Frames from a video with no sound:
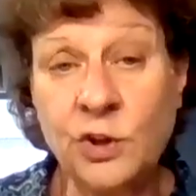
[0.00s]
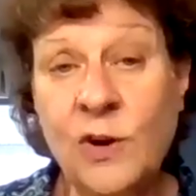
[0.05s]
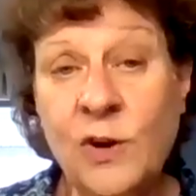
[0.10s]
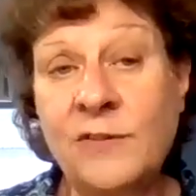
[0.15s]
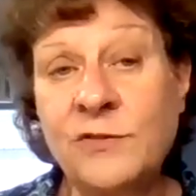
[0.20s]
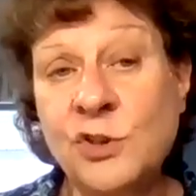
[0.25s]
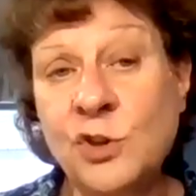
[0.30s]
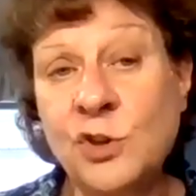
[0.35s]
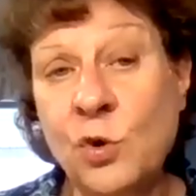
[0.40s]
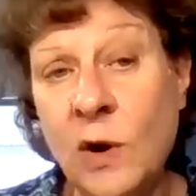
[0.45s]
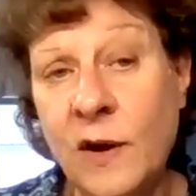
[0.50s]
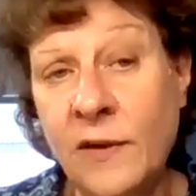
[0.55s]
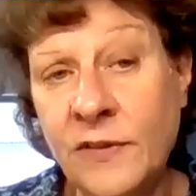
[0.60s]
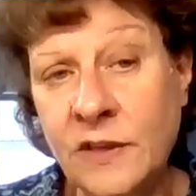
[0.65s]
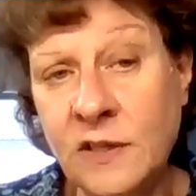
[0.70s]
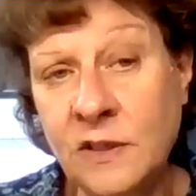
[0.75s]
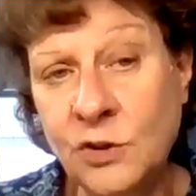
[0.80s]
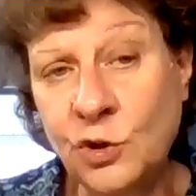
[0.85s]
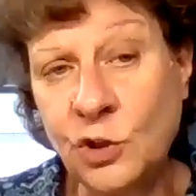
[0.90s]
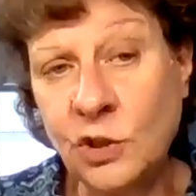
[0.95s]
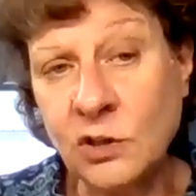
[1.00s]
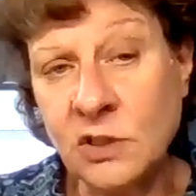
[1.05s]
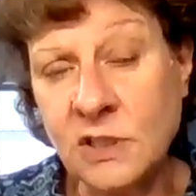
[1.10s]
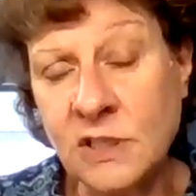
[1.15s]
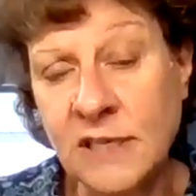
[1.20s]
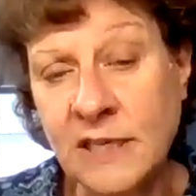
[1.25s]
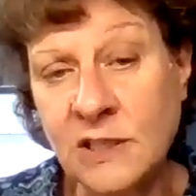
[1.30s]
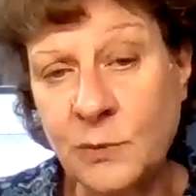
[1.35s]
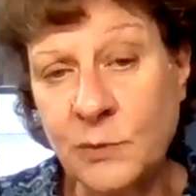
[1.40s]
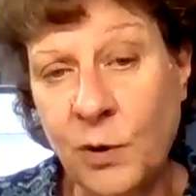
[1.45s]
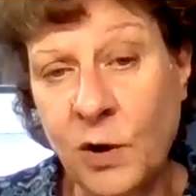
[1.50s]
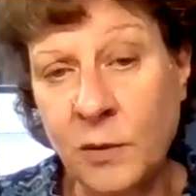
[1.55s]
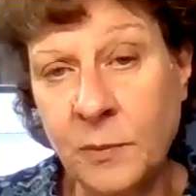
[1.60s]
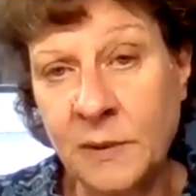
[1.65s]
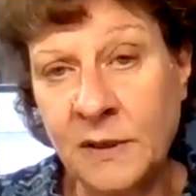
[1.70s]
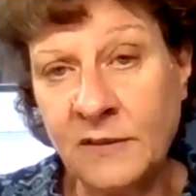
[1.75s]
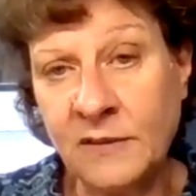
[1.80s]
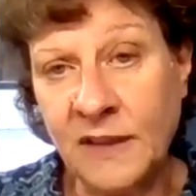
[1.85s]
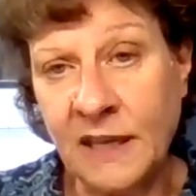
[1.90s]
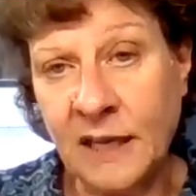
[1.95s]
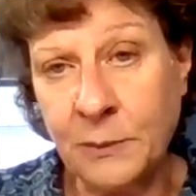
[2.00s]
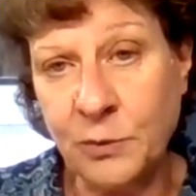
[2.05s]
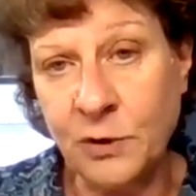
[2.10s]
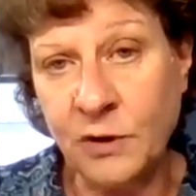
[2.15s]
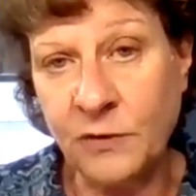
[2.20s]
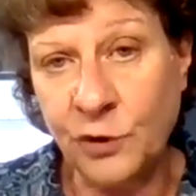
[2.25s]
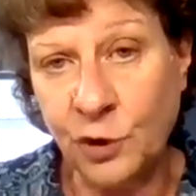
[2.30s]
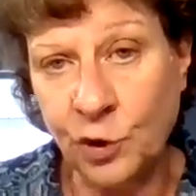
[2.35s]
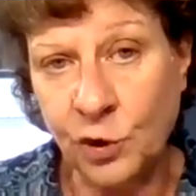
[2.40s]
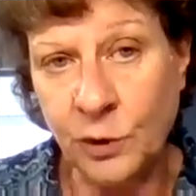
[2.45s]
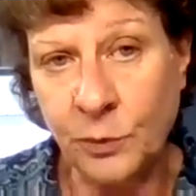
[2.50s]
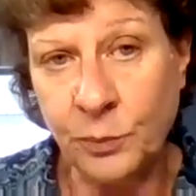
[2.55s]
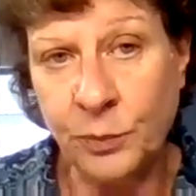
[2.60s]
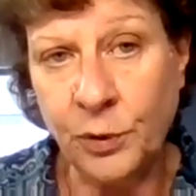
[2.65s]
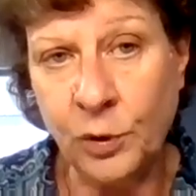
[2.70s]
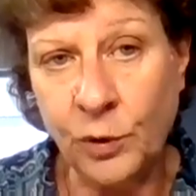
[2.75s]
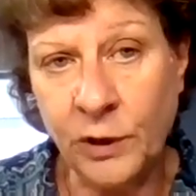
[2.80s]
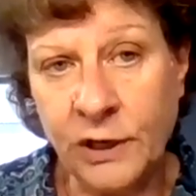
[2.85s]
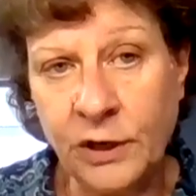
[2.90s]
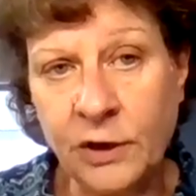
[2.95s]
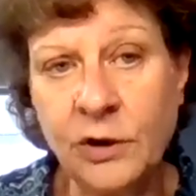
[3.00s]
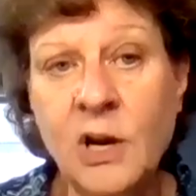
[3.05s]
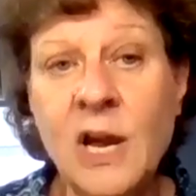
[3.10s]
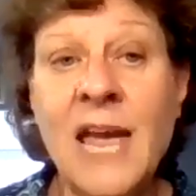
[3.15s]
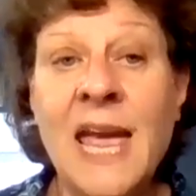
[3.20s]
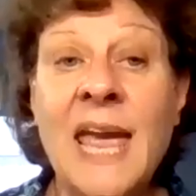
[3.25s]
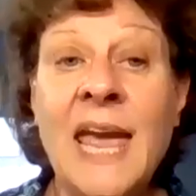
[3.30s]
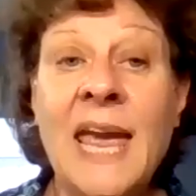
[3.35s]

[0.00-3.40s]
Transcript: You have to go on the New York State Department of Labor if you're an employer,